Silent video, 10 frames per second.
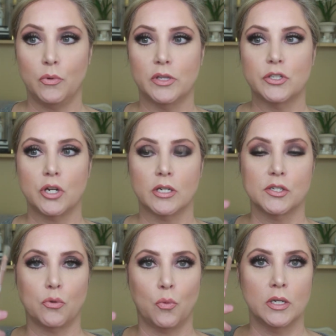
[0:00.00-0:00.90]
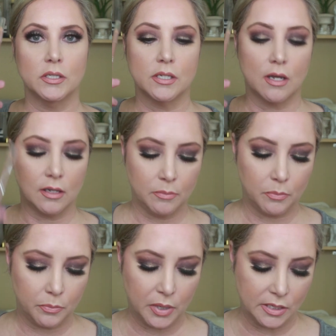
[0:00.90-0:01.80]
with just one solid
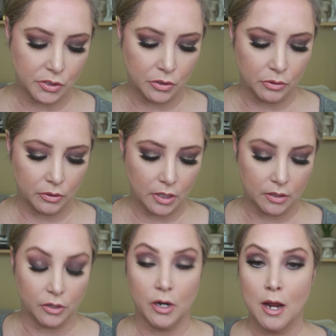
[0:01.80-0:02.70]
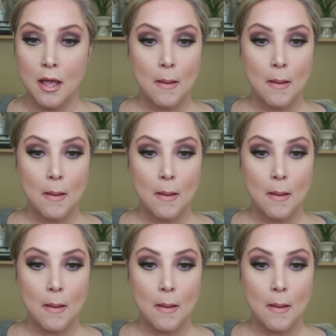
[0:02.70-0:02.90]
pencil color.